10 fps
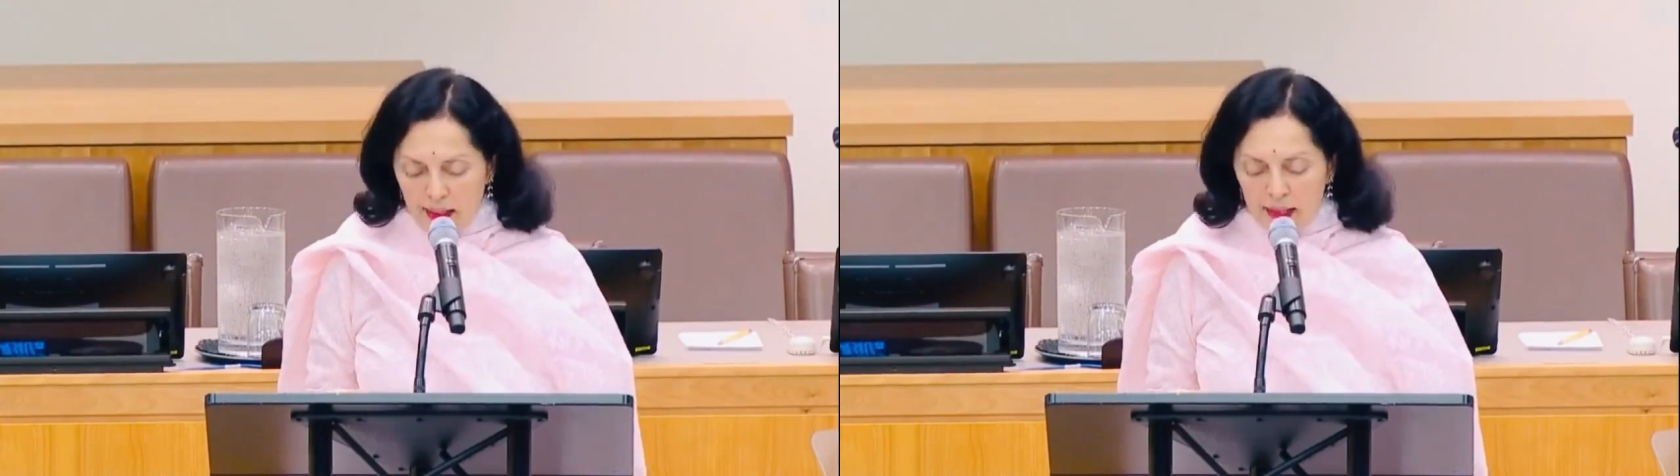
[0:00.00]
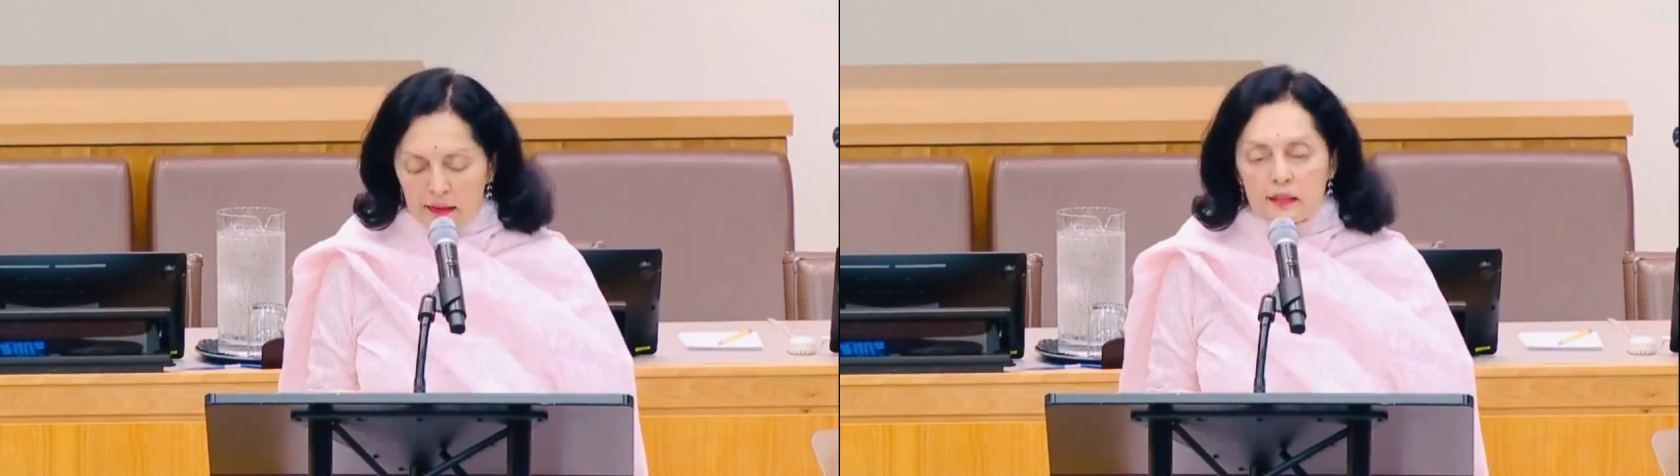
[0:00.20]

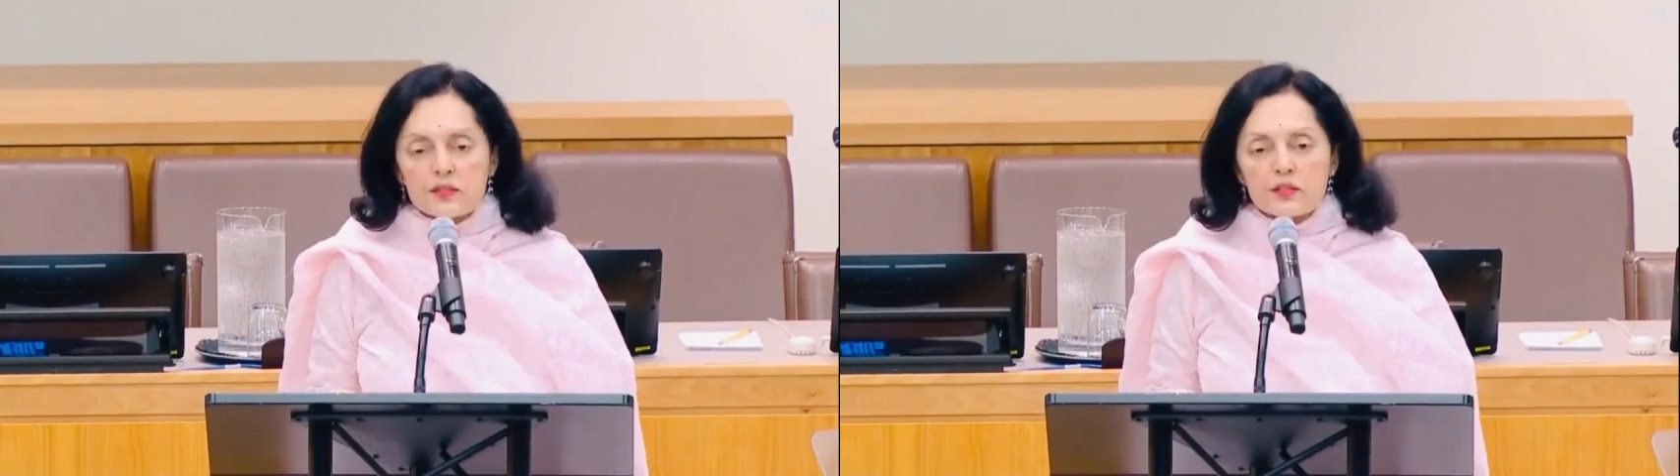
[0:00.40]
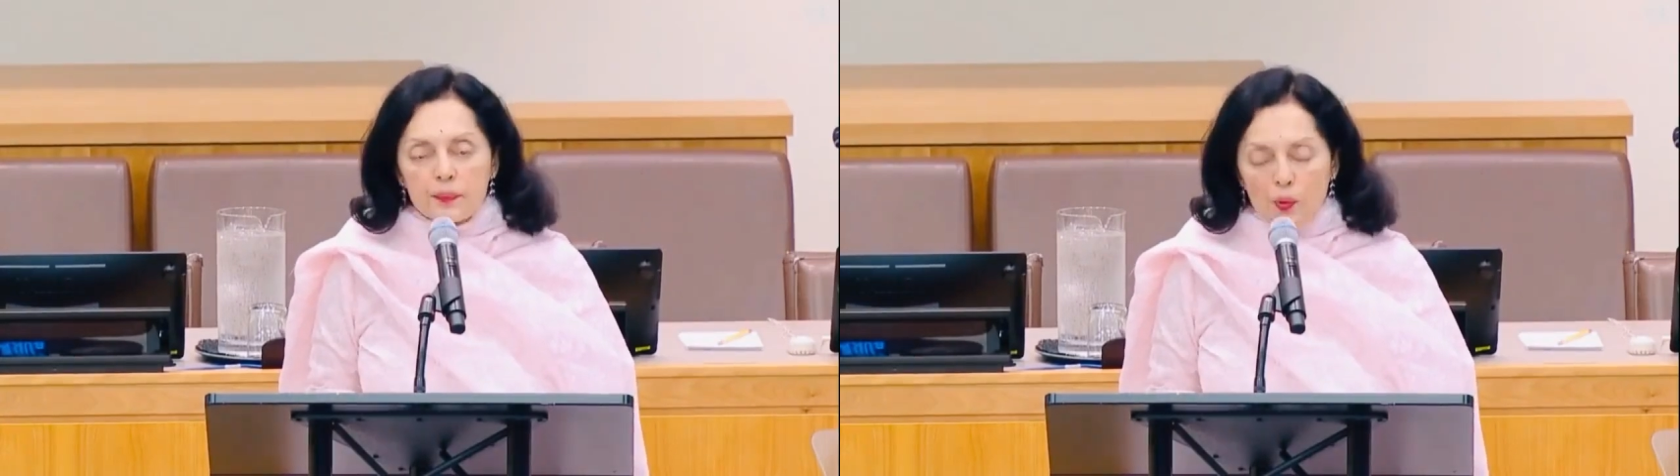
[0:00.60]

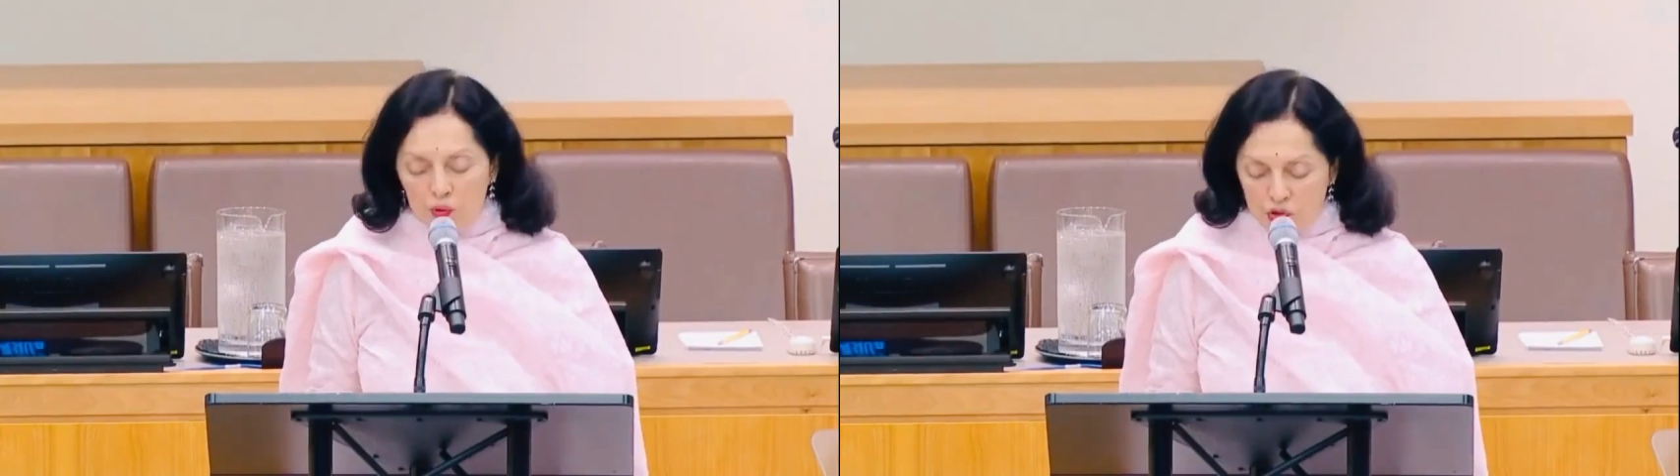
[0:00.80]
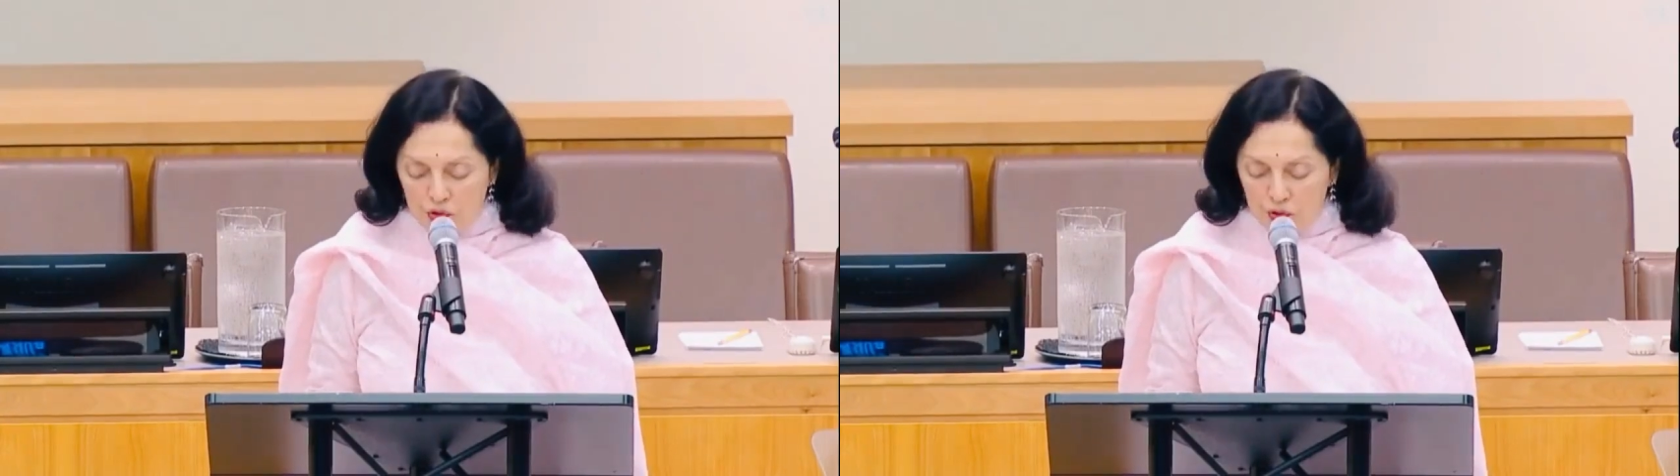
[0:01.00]
India's
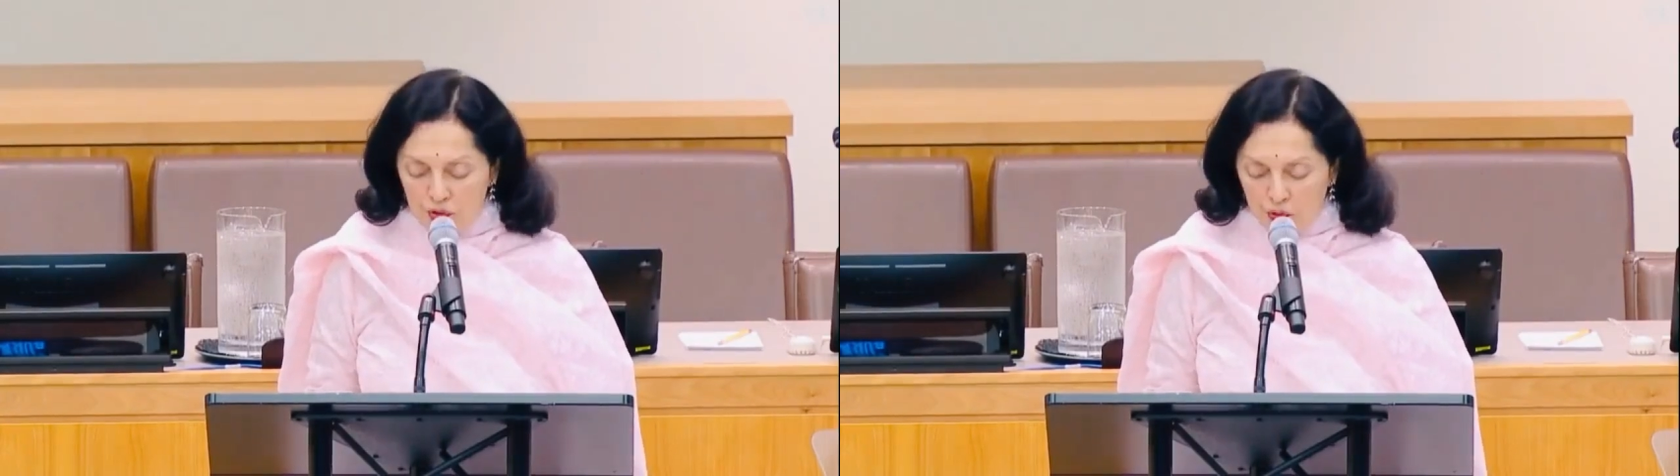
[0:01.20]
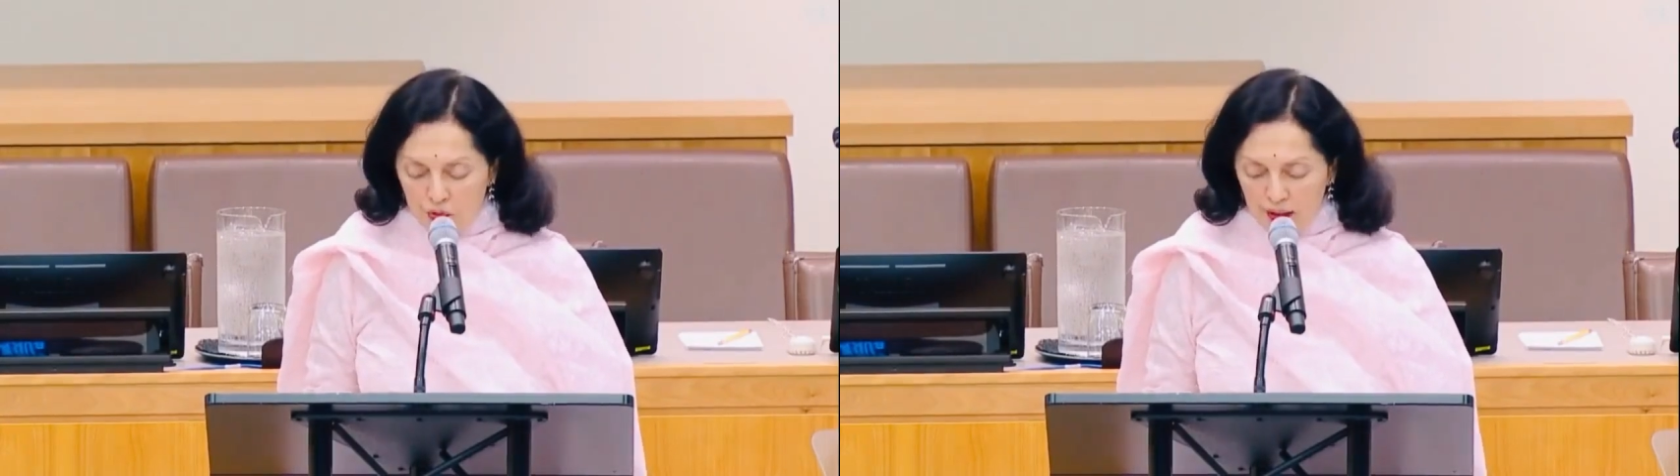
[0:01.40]
approach to the
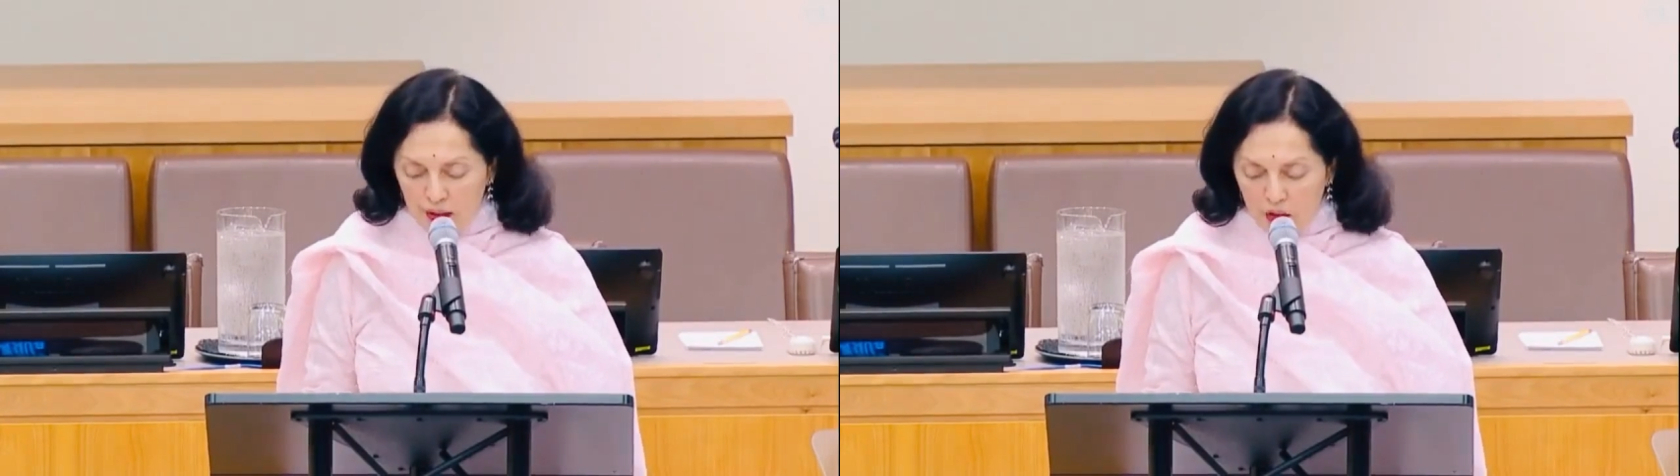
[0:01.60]
Ukraine